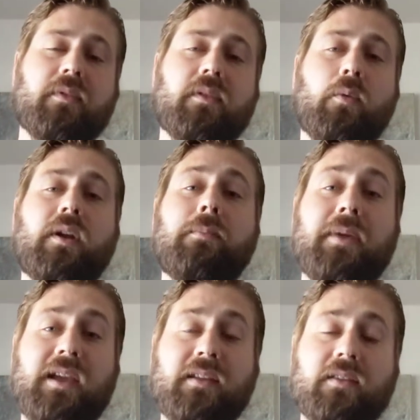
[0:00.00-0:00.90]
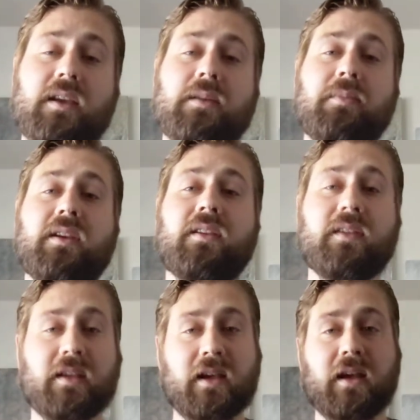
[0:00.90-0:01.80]
the one on paint, because
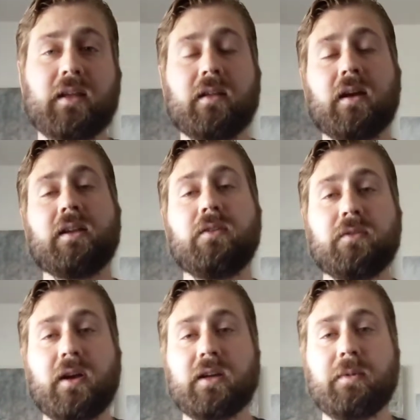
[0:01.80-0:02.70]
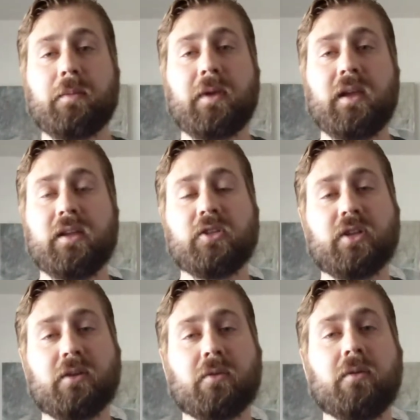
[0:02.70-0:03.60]
I do talk about paint in
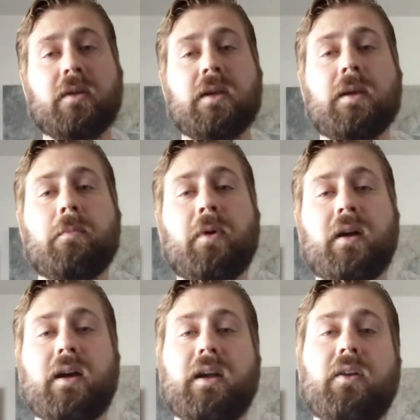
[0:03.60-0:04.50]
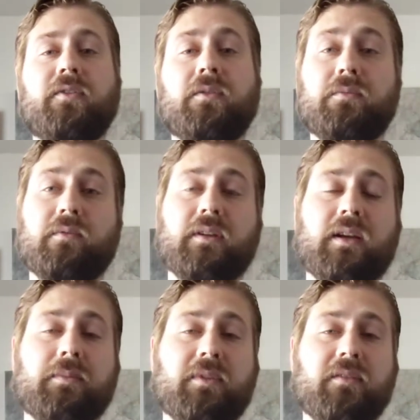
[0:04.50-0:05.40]
general, but I also
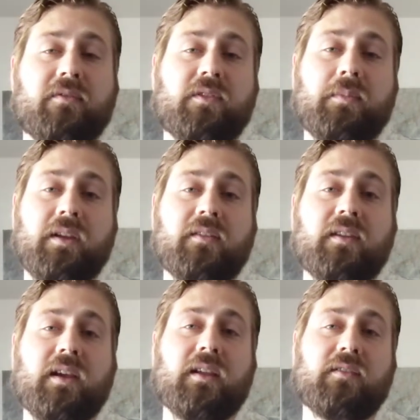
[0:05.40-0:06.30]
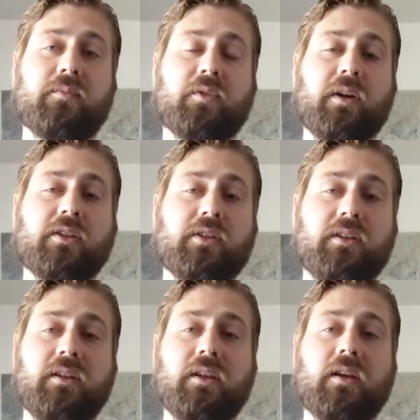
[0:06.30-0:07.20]
give some insight and some
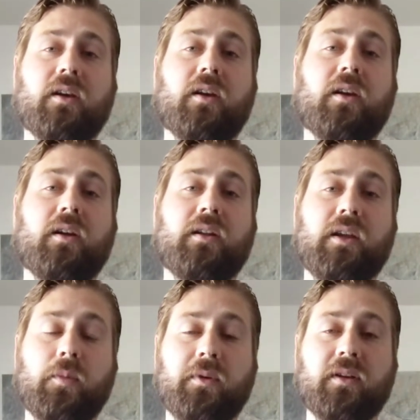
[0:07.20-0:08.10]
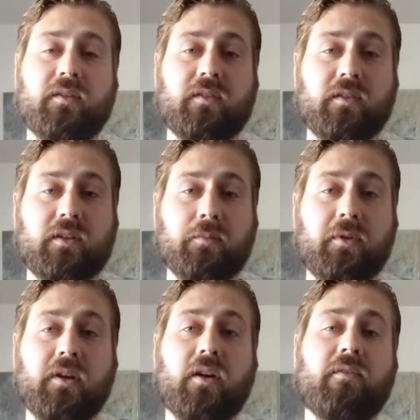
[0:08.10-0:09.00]
direction on helping us
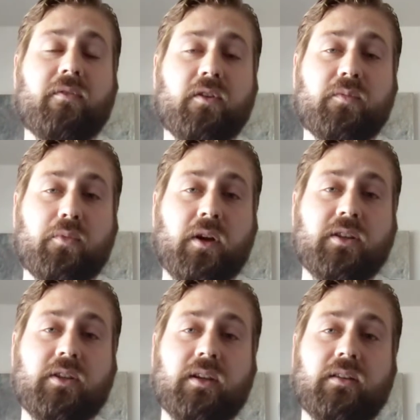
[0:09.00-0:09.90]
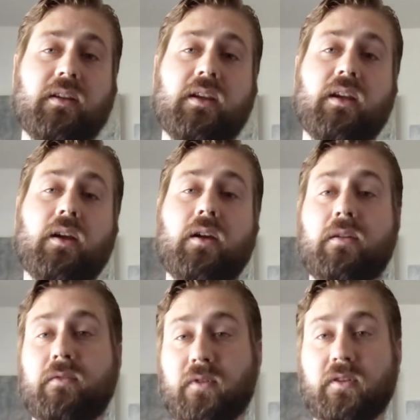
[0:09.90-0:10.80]
complete our first project
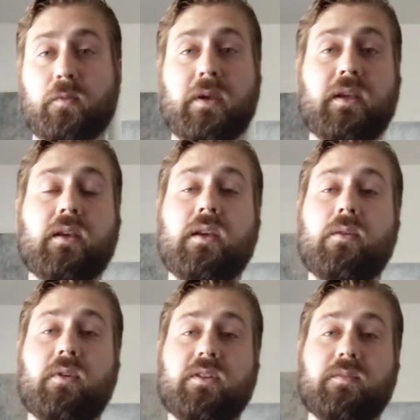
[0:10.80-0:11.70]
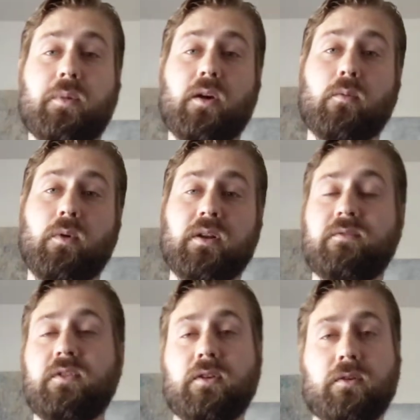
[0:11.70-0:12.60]
for this week, which is part 1
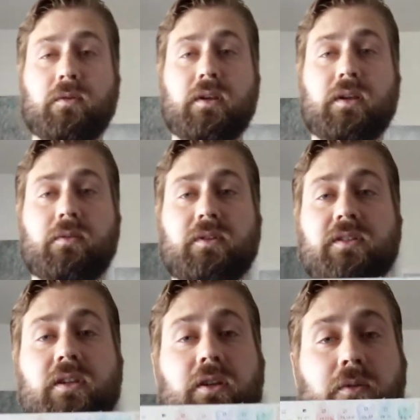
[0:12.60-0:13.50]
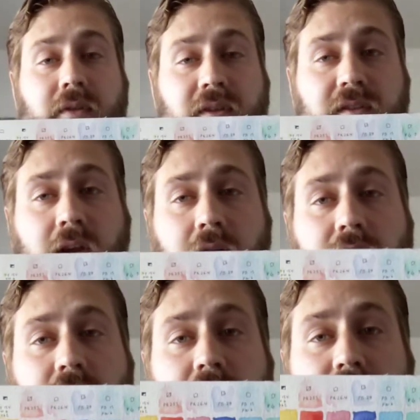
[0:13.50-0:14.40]
of 2, which is to do with this color
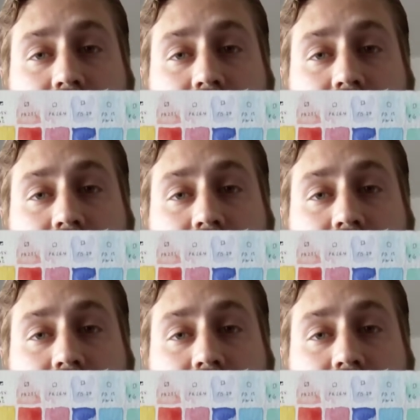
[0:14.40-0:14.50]
chart. It